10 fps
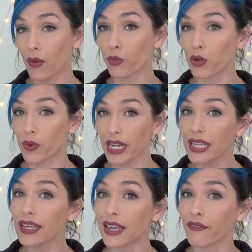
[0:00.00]
I will be
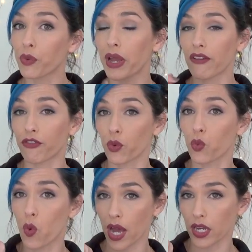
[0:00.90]
running the giveaway for
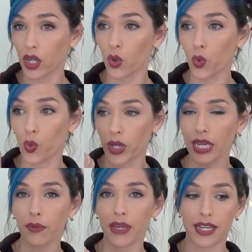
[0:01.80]
one
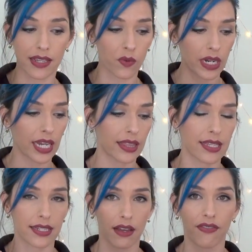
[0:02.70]
week because I want to get
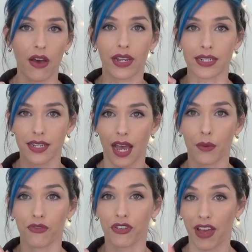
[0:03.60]
this stuff out in
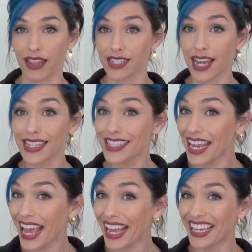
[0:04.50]
time for Valentine's
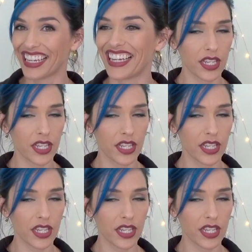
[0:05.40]
Day.